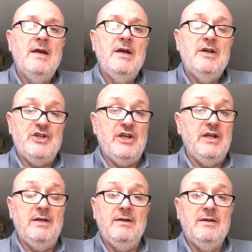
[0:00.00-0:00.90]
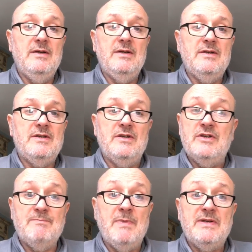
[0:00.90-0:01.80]
she
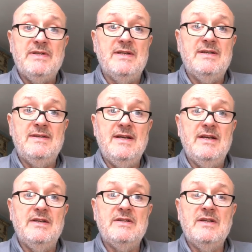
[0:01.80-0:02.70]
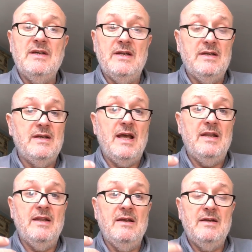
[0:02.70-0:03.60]
just burst into tears,
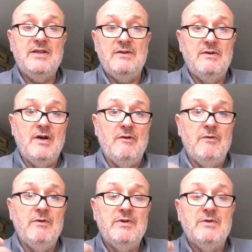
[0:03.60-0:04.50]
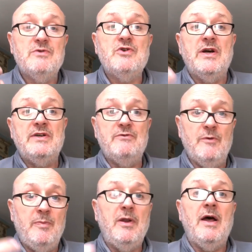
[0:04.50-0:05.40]
and she was trying to
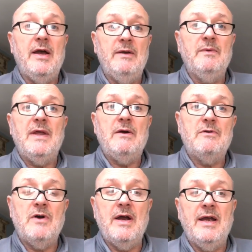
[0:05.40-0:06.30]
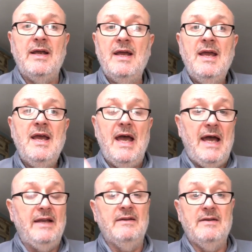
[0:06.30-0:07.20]
reply without crying,
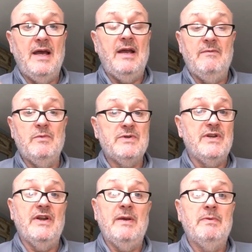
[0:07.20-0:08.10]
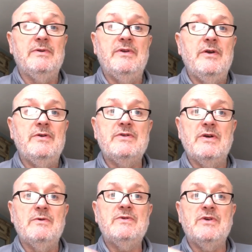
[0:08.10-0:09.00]
and was unable to do
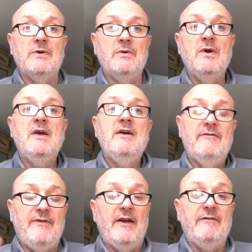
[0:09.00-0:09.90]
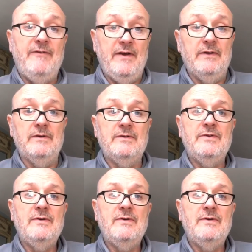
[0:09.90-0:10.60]
so. So Frank Field